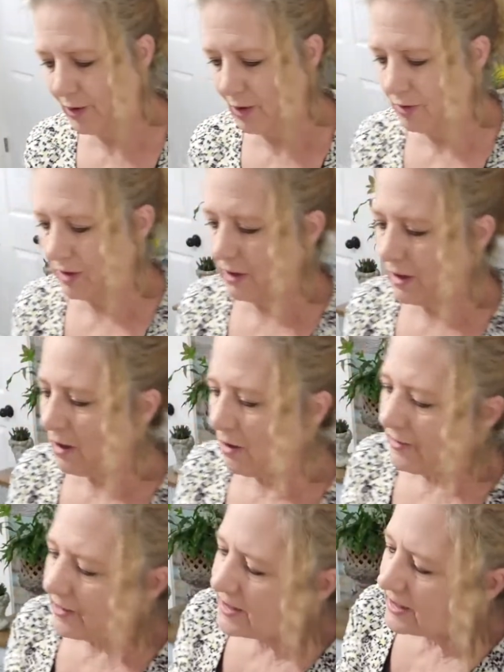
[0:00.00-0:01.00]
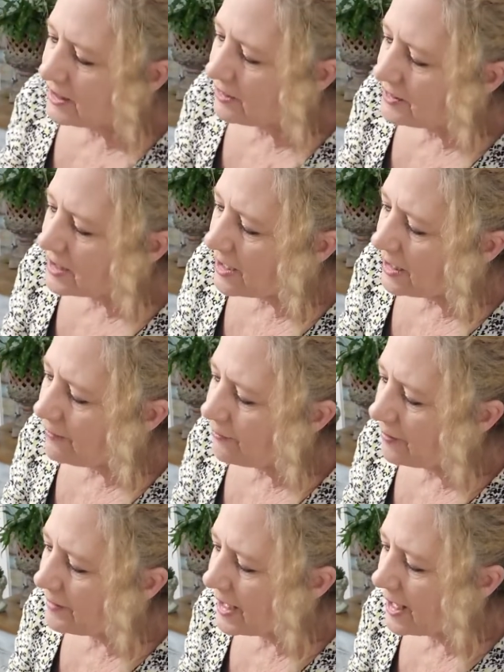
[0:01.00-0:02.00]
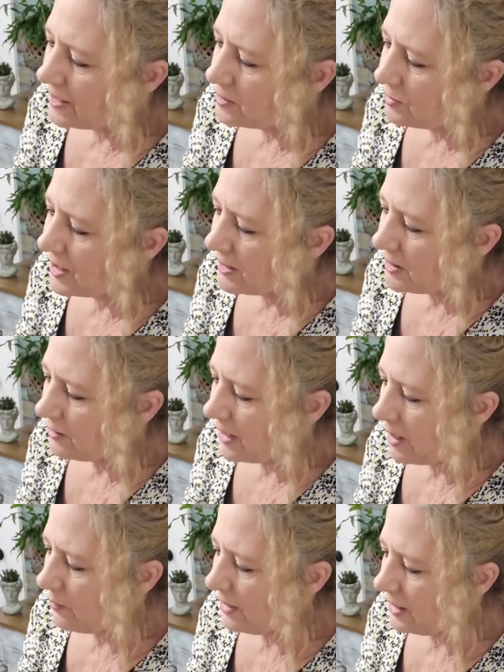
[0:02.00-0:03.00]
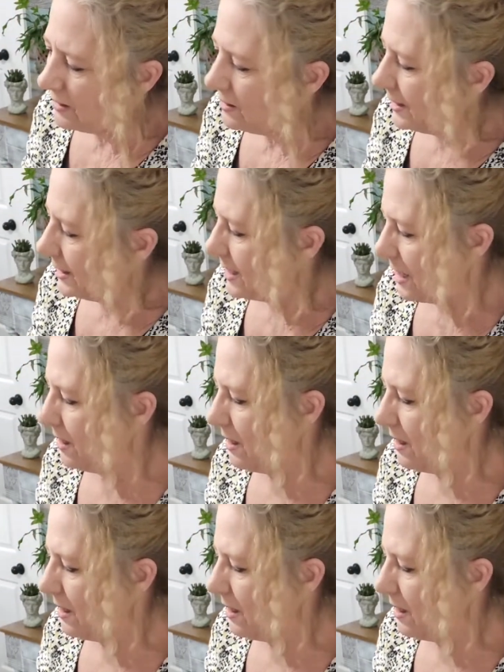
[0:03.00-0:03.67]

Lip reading: broken. Oh, there's a little tiny from the edge. That's okay. We can clean that